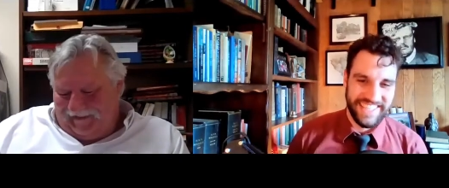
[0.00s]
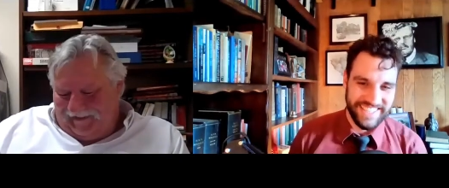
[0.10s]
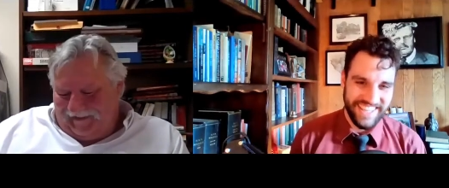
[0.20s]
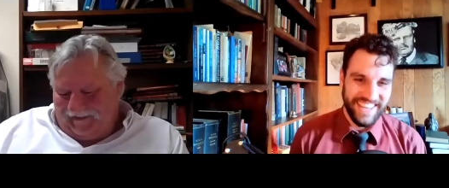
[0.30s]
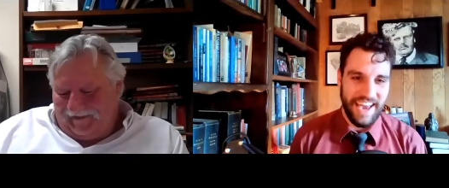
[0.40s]

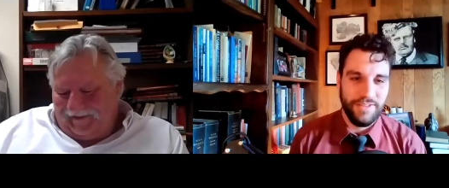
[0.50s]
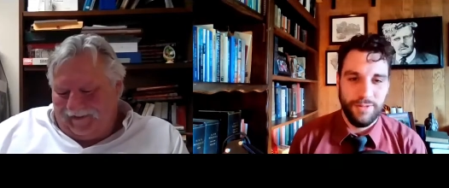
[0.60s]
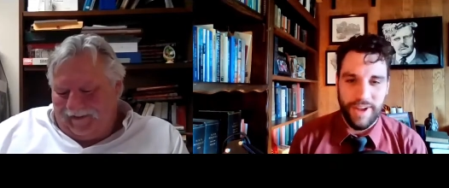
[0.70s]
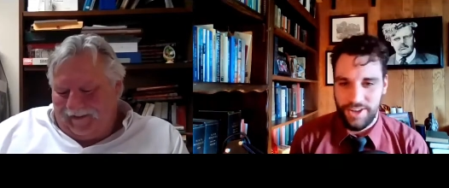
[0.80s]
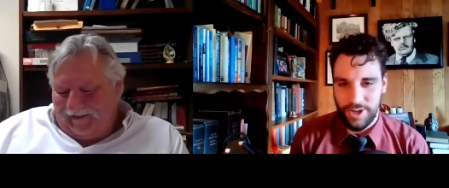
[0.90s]
Speaker 1: sense. Have you
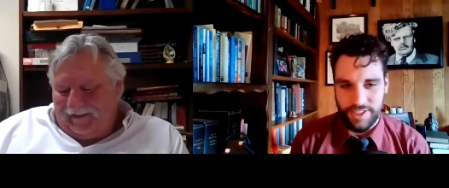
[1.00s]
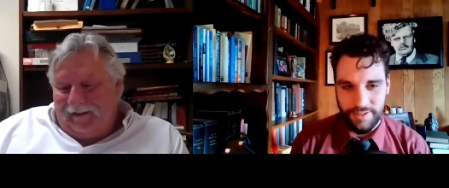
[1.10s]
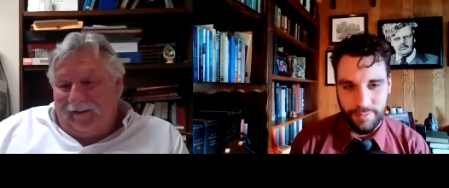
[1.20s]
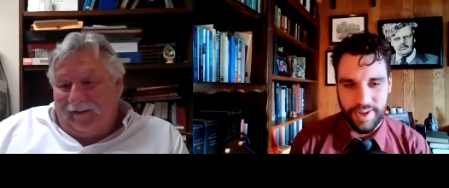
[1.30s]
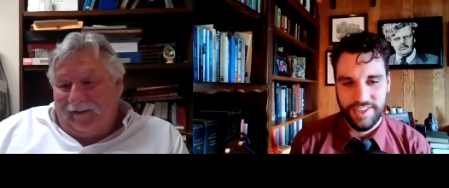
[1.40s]
read
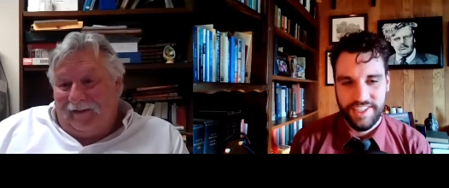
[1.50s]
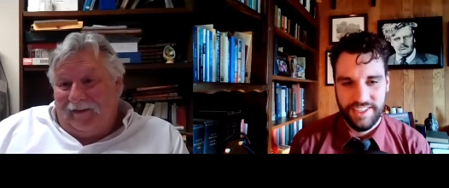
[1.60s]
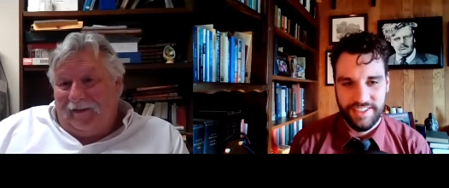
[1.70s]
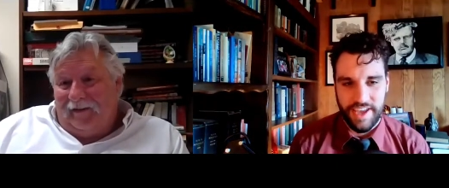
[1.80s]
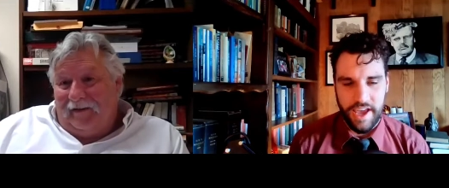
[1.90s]
Joseph
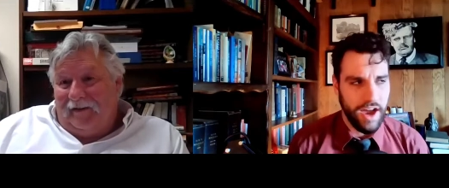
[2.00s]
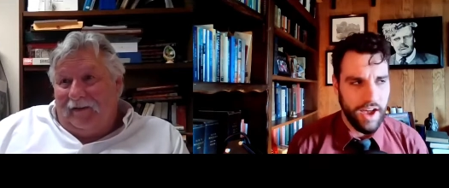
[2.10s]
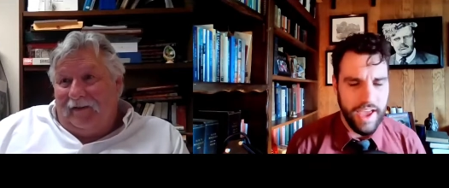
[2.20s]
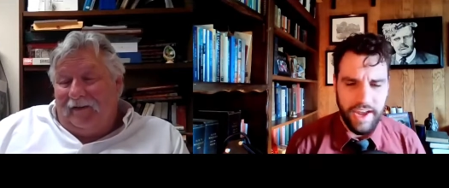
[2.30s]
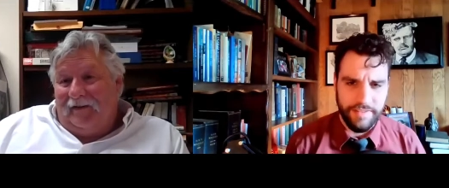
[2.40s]
Pearce's
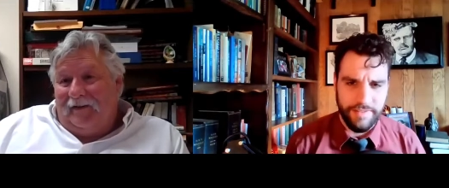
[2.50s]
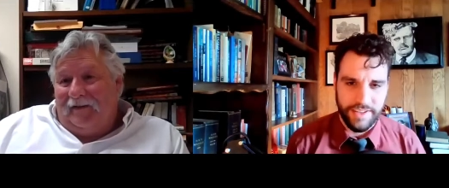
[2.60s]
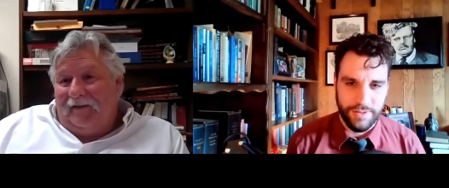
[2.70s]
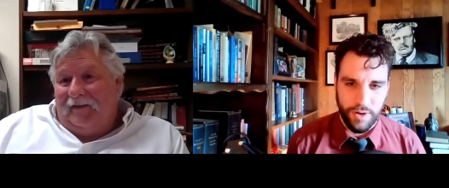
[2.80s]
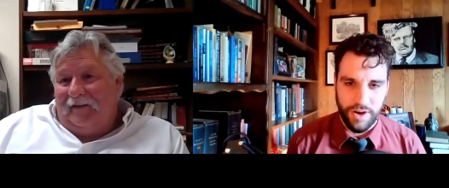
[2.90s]
uh, any of
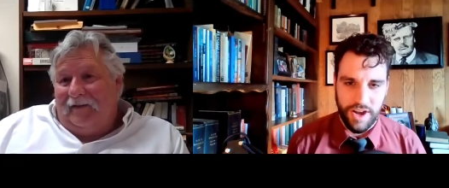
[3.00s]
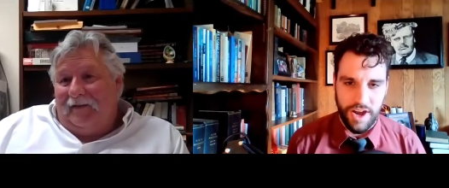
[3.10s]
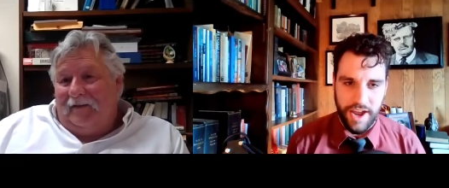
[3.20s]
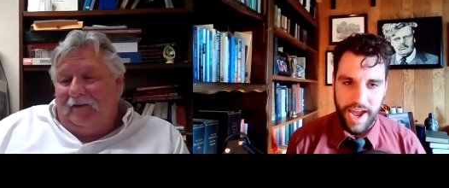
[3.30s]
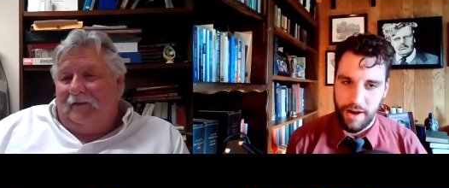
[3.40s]
his work
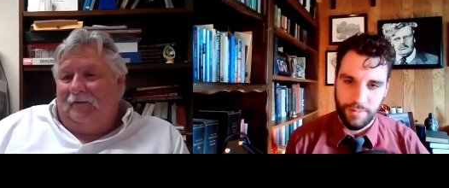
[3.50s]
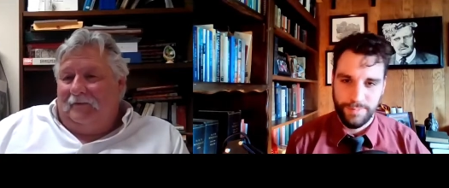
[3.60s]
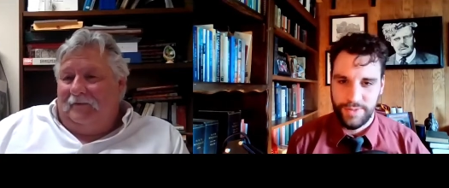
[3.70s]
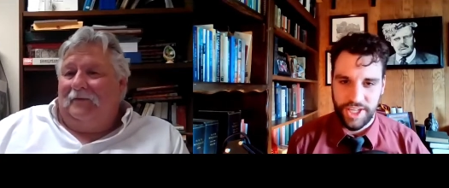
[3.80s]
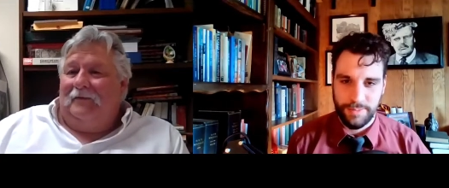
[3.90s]
on how
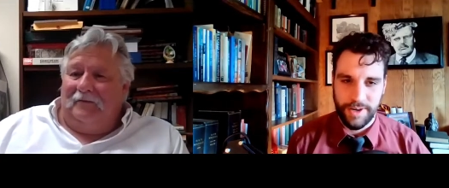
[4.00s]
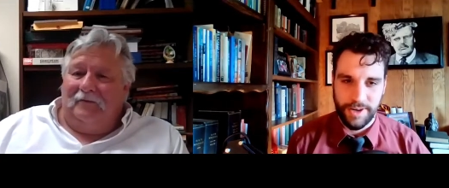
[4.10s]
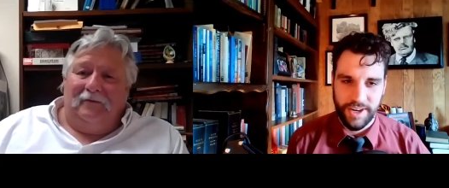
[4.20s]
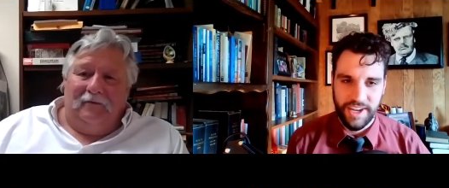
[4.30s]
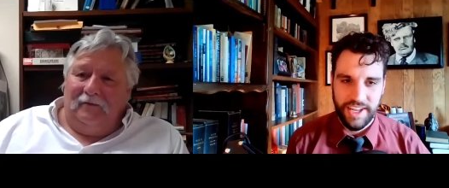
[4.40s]

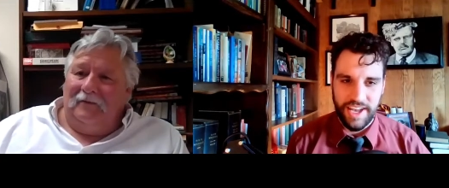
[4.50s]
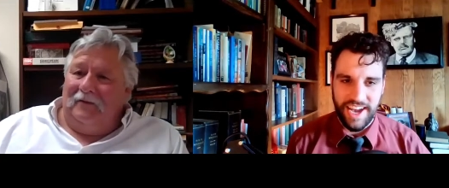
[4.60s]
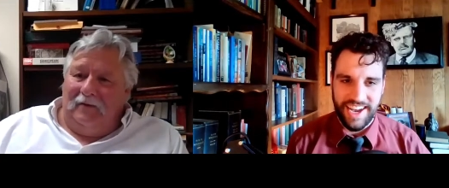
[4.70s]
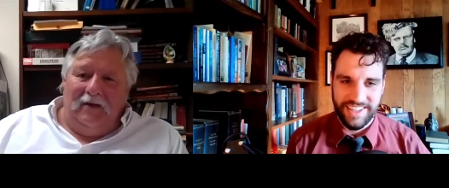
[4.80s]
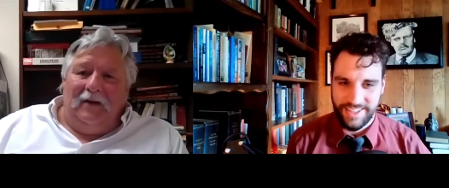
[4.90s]
Shakespeare
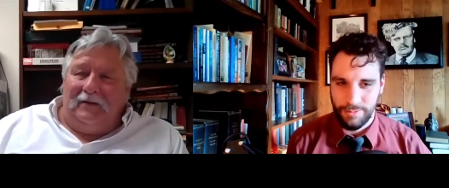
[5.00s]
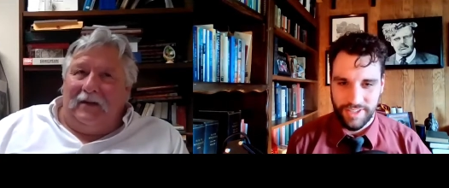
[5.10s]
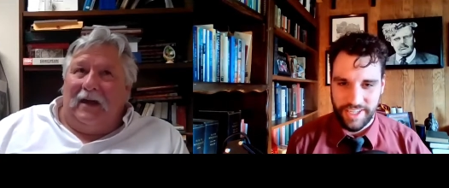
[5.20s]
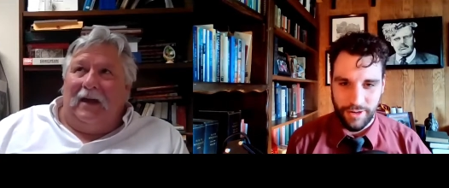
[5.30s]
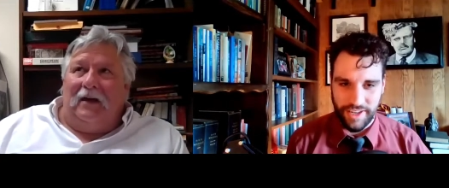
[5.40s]
uh,
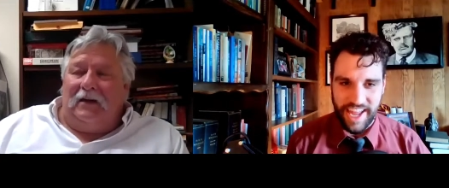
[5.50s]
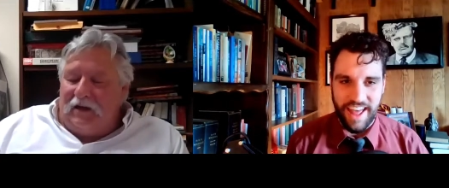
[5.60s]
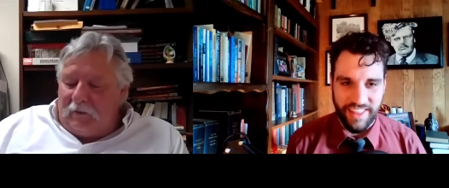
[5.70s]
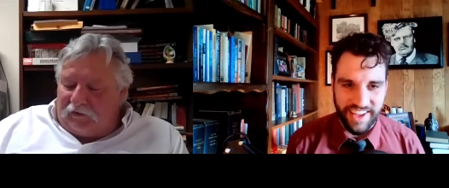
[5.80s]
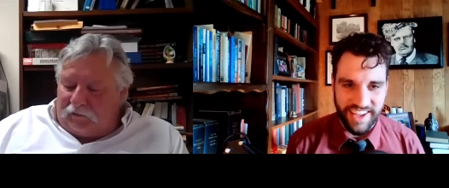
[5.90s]
yeah, he
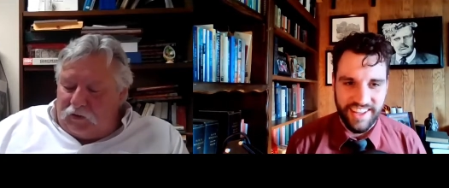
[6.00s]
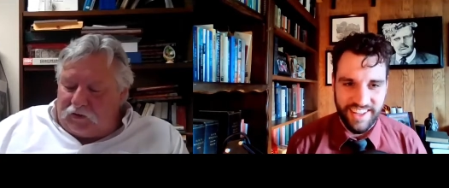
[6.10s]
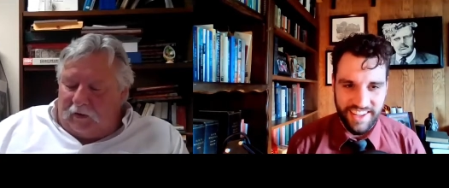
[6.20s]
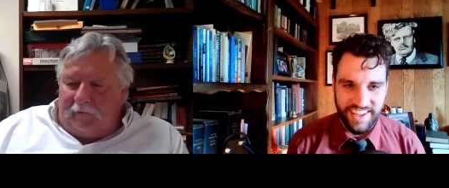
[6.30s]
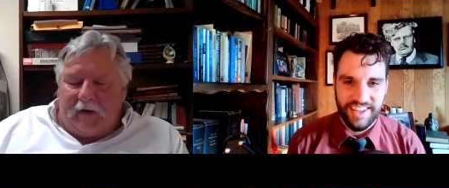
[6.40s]
was
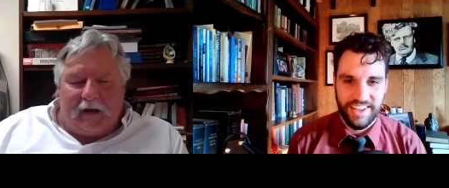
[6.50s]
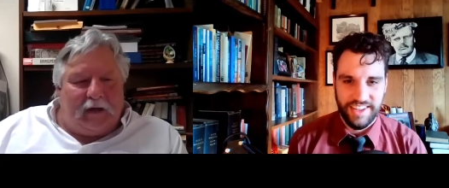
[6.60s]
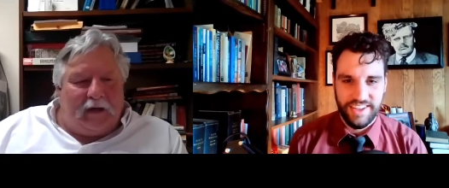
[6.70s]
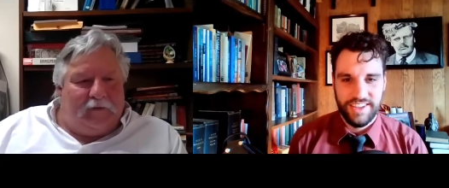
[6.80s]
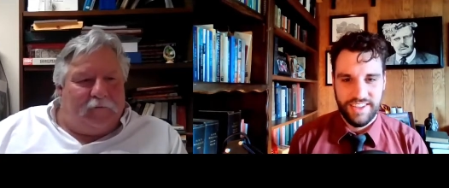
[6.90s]
Speaker 2: crucial. In fact,
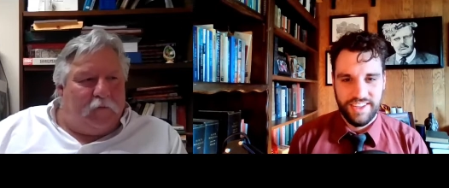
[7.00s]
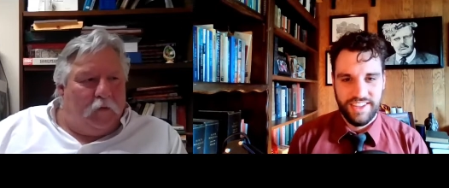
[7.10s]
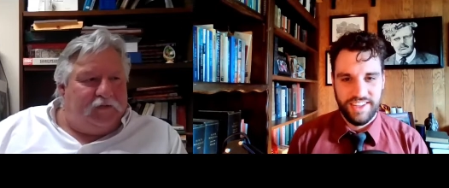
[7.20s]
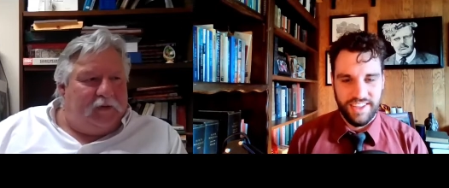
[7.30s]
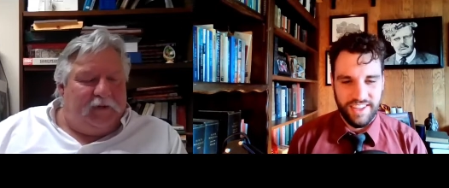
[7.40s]
I
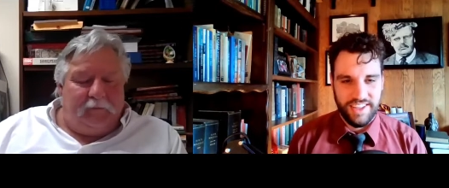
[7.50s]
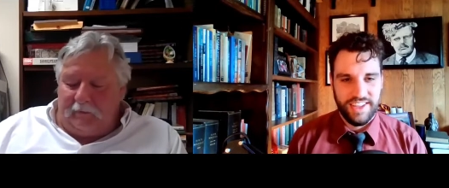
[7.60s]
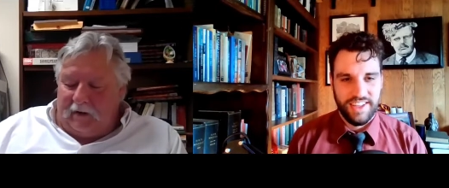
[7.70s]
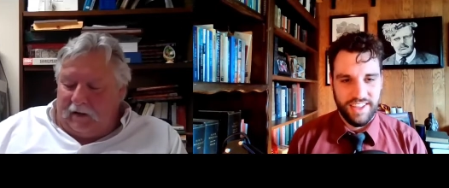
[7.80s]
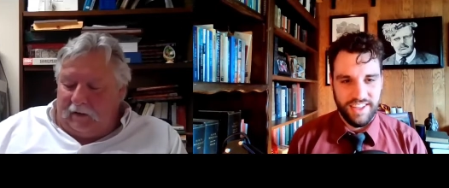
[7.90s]
forced him to be
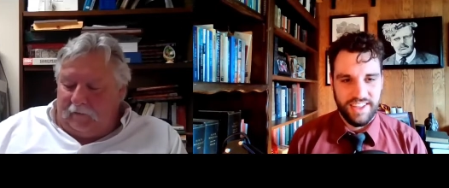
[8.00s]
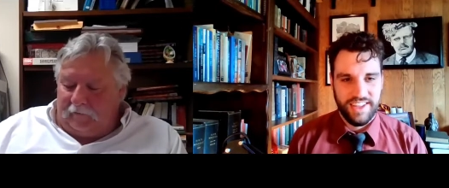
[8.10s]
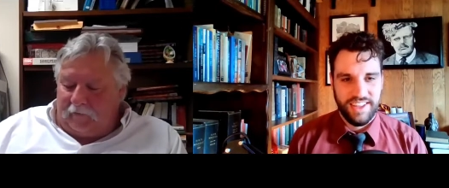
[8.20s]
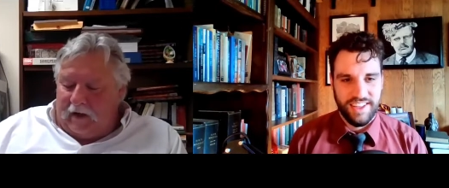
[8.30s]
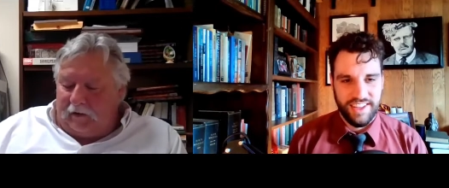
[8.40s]
my
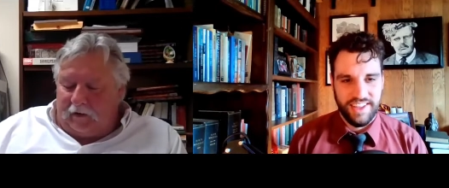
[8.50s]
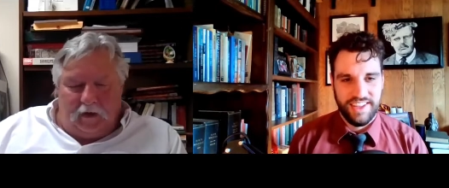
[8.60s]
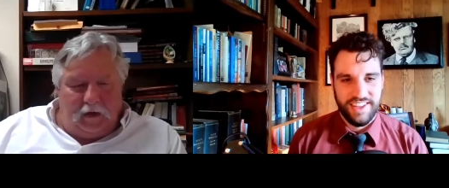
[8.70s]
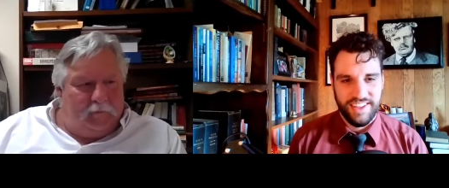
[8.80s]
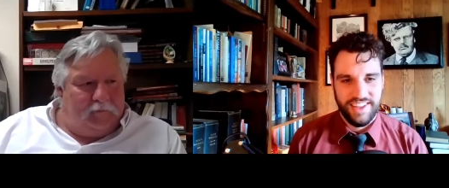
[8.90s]
friend.
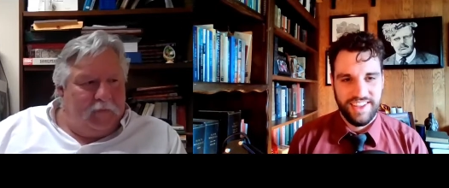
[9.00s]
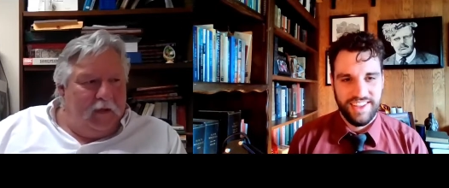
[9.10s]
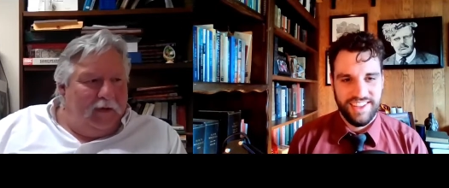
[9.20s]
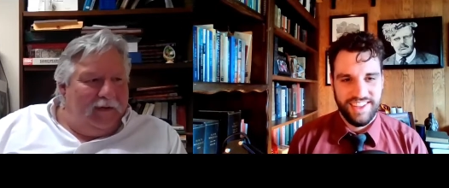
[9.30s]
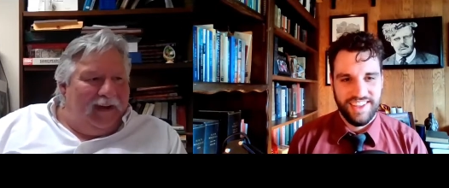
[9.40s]
Um,
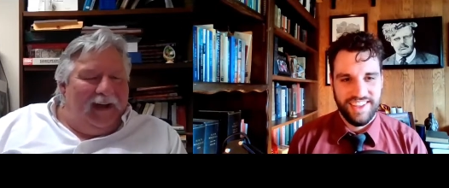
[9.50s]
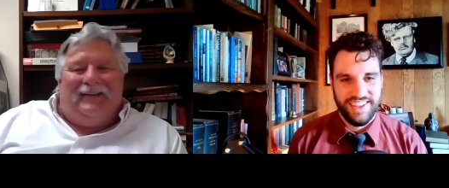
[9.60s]
I,